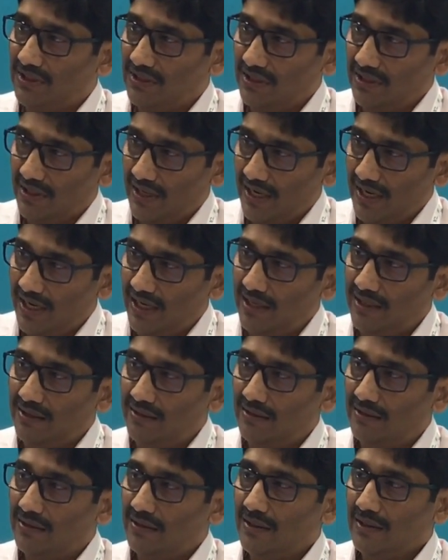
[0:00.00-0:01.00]
the
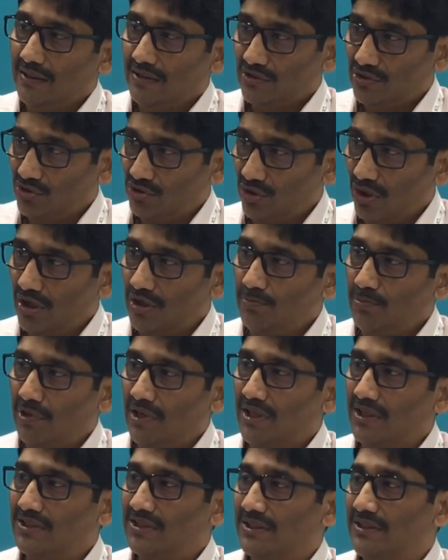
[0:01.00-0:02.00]
end salt
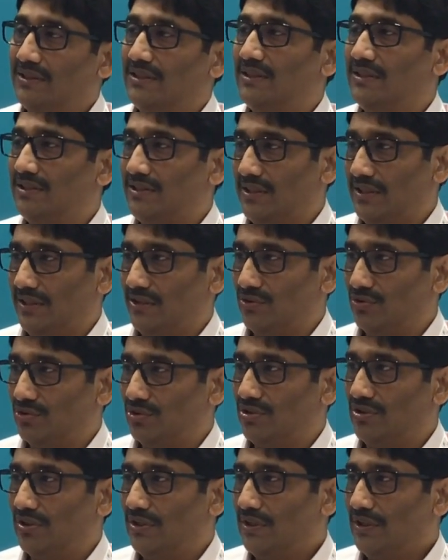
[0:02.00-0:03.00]
production is
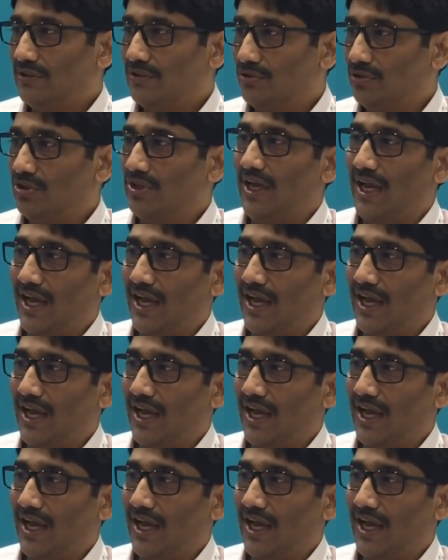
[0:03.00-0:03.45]
reduced. So the